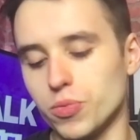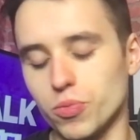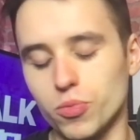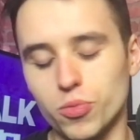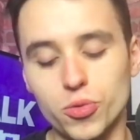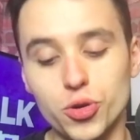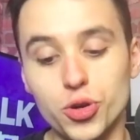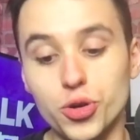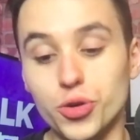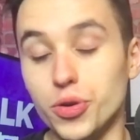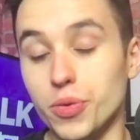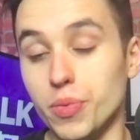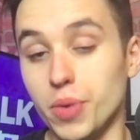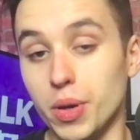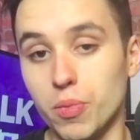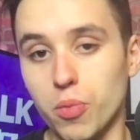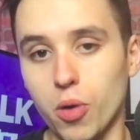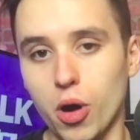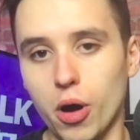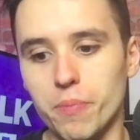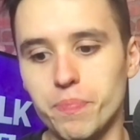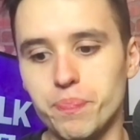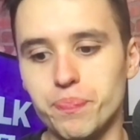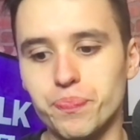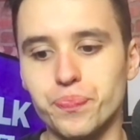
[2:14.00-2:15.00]
who do we
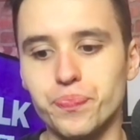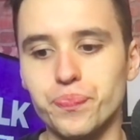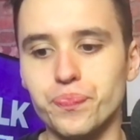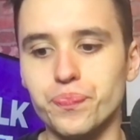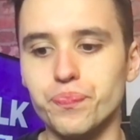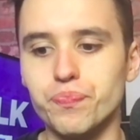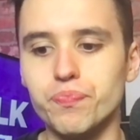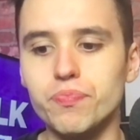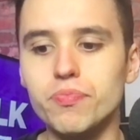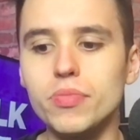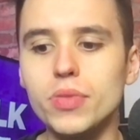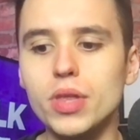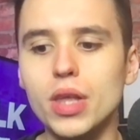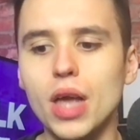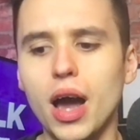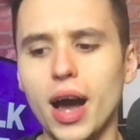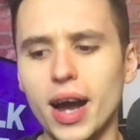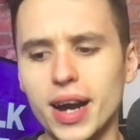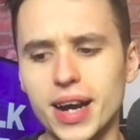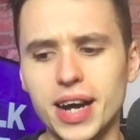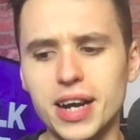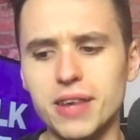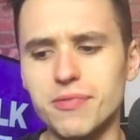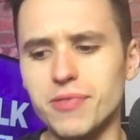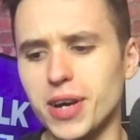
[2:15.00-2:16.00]
want. I
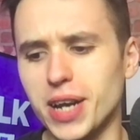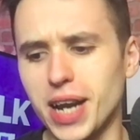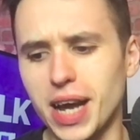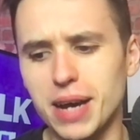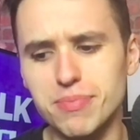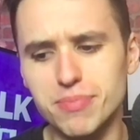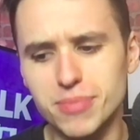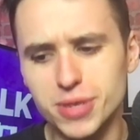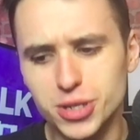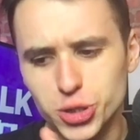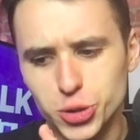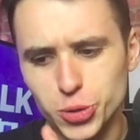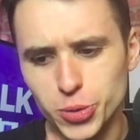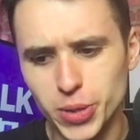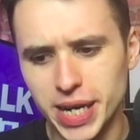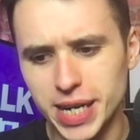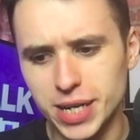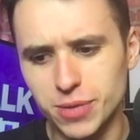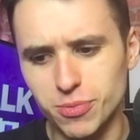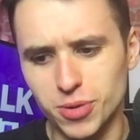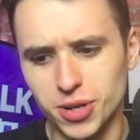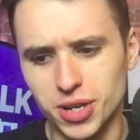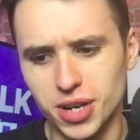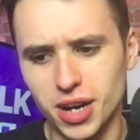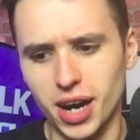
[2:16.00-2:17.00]
kind of felt like Real
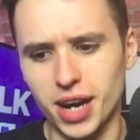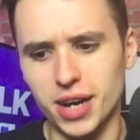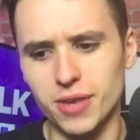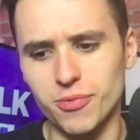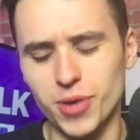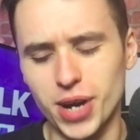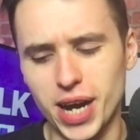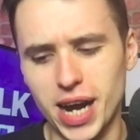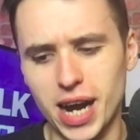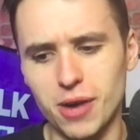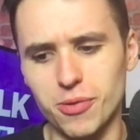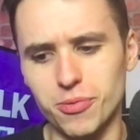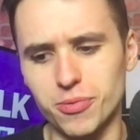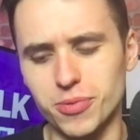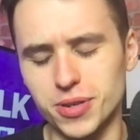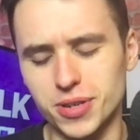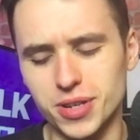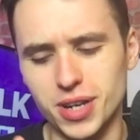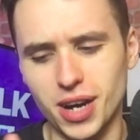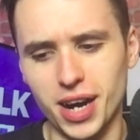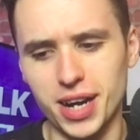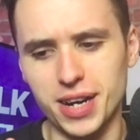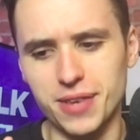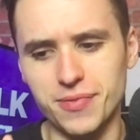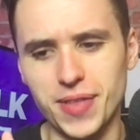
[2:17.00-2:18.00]
were
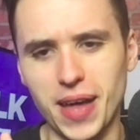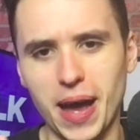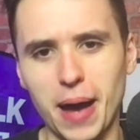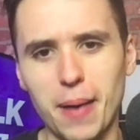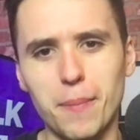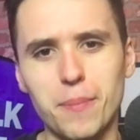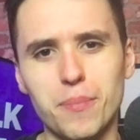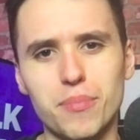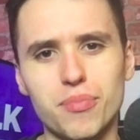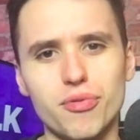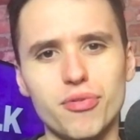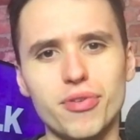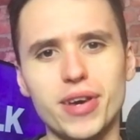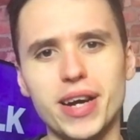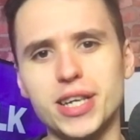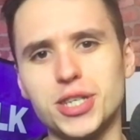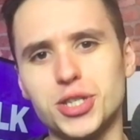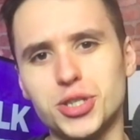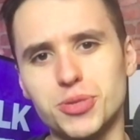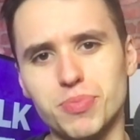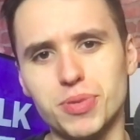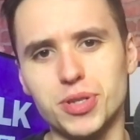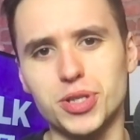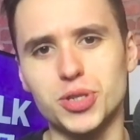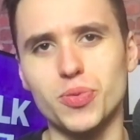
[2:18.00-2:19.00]
kind of that
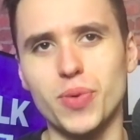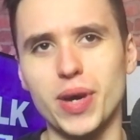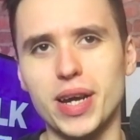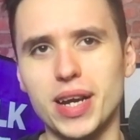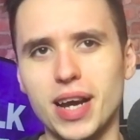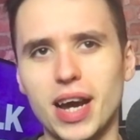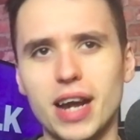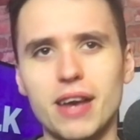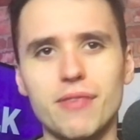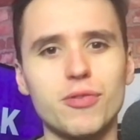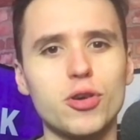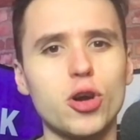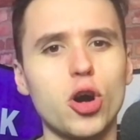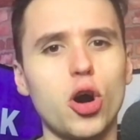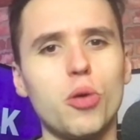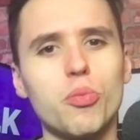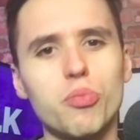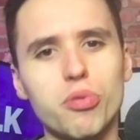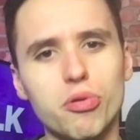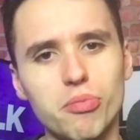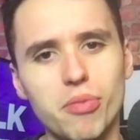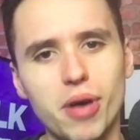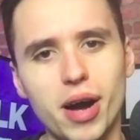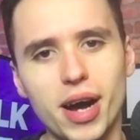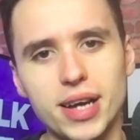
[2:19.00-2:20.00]
bridge between, kind of a
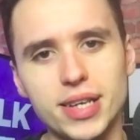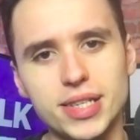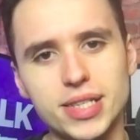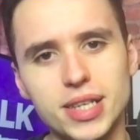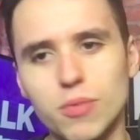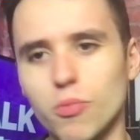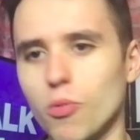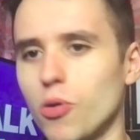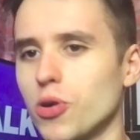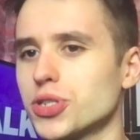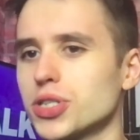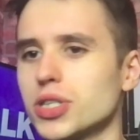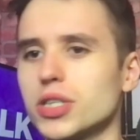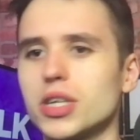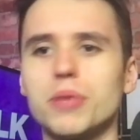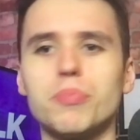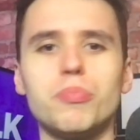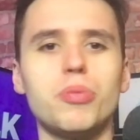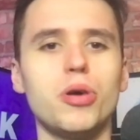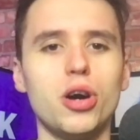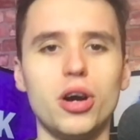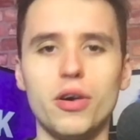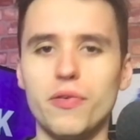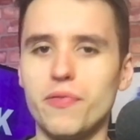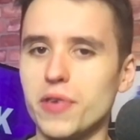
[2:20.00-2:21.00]
compromise. It wasn't the
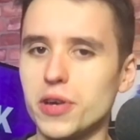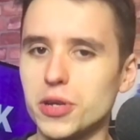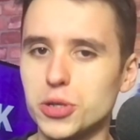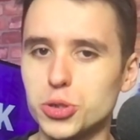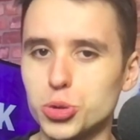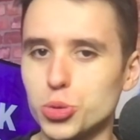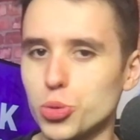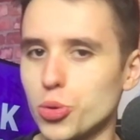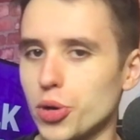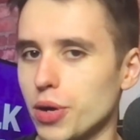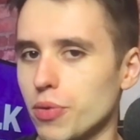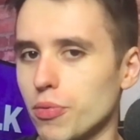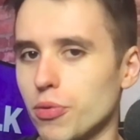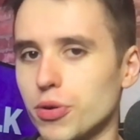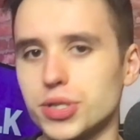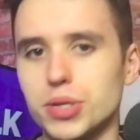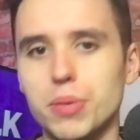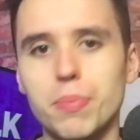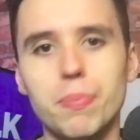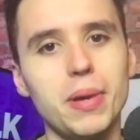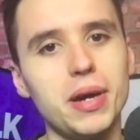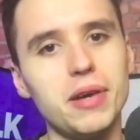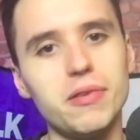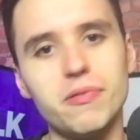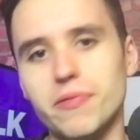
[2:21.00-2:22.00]
perfect draw. It wasn't
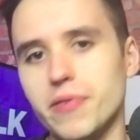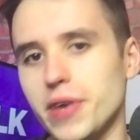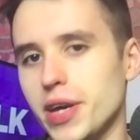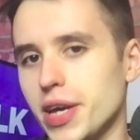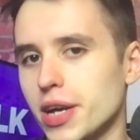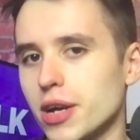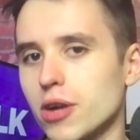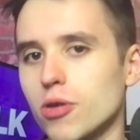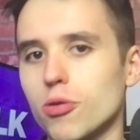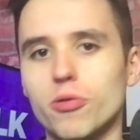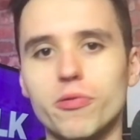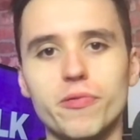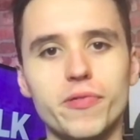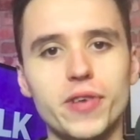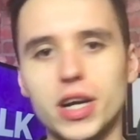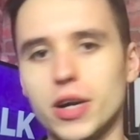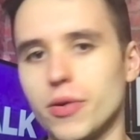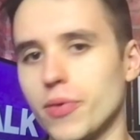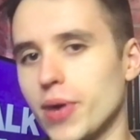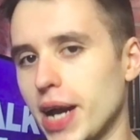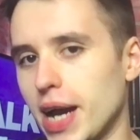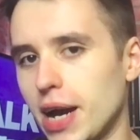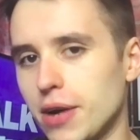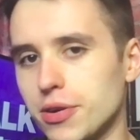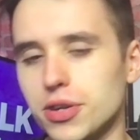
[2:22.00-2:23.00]
Benfica or
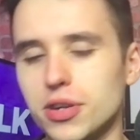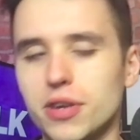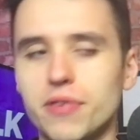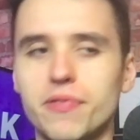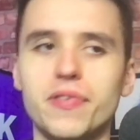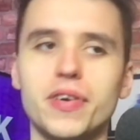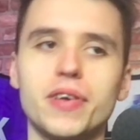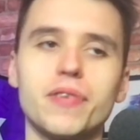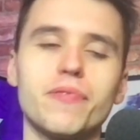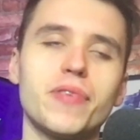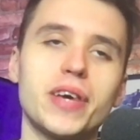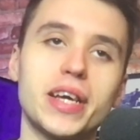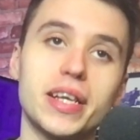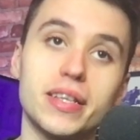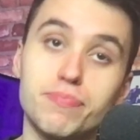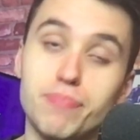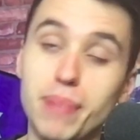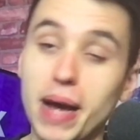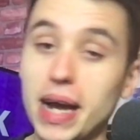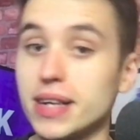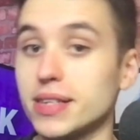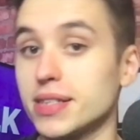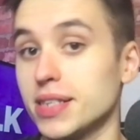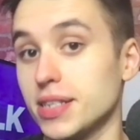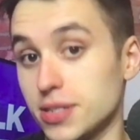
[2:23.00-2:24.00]
Villarreal. You know, think
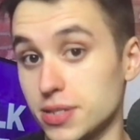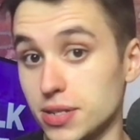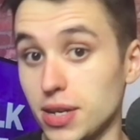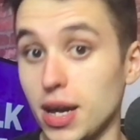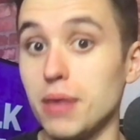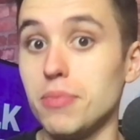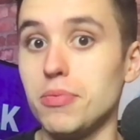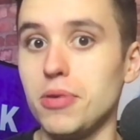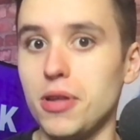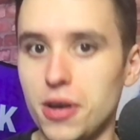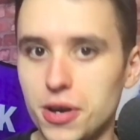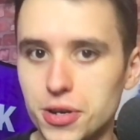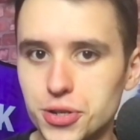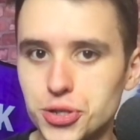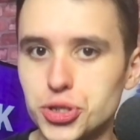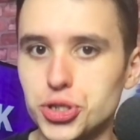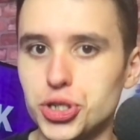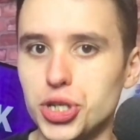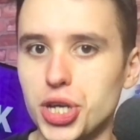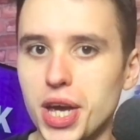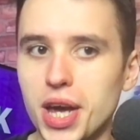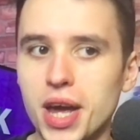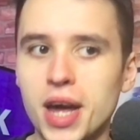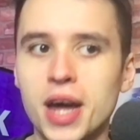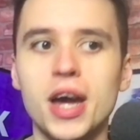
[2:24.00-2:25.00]
back this time last
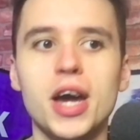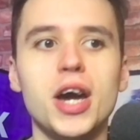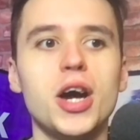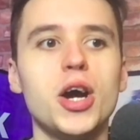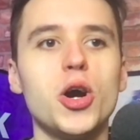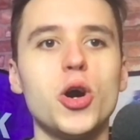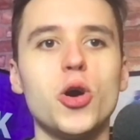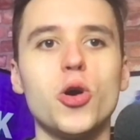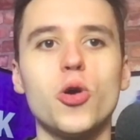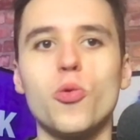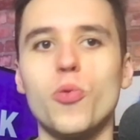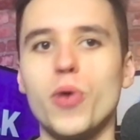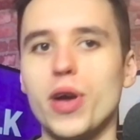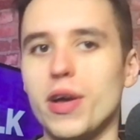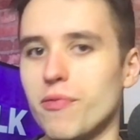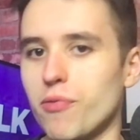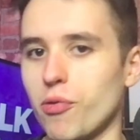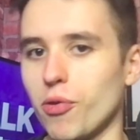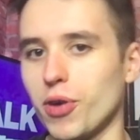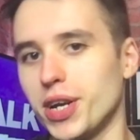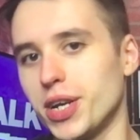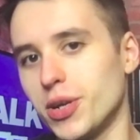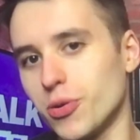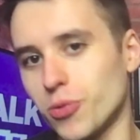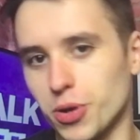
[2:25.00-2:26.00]
year, we
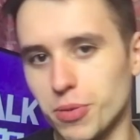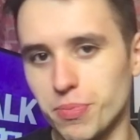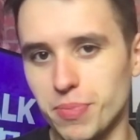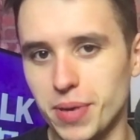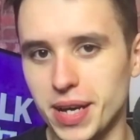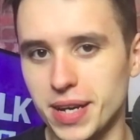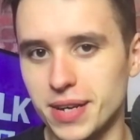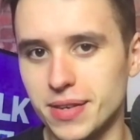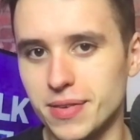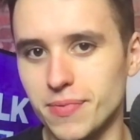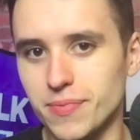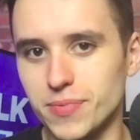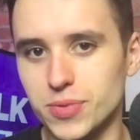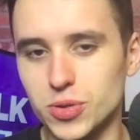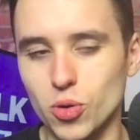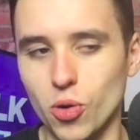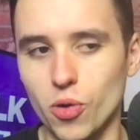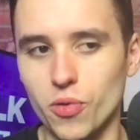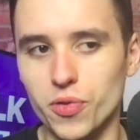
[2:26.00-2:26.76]
avoided all the big sort